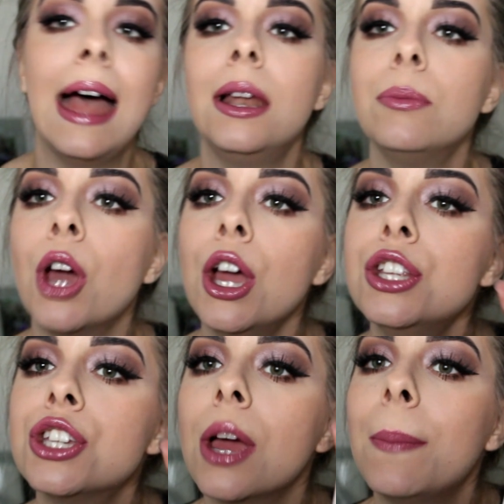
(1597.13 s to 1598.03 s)
And I'm going
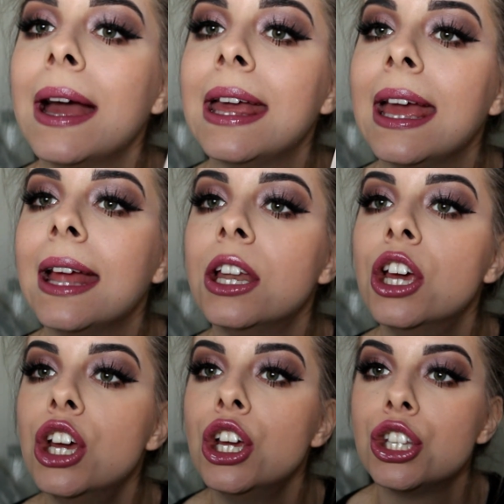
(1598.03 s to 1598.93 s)
to go back in
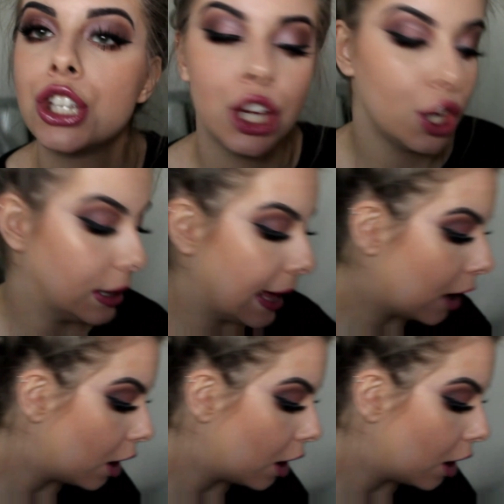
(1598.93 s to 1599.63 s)
to that